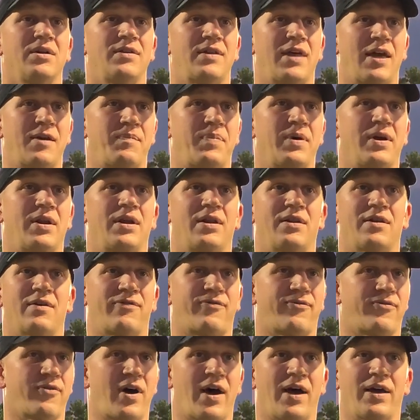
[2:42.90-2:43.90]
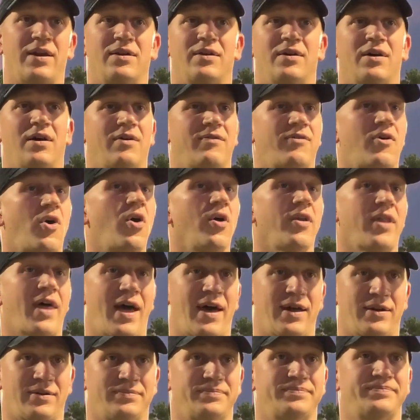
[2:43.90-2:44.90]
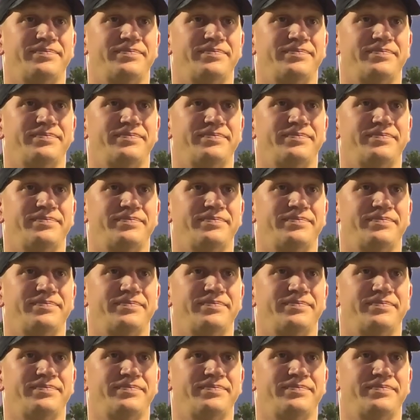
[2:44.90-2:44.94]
in the front of all that.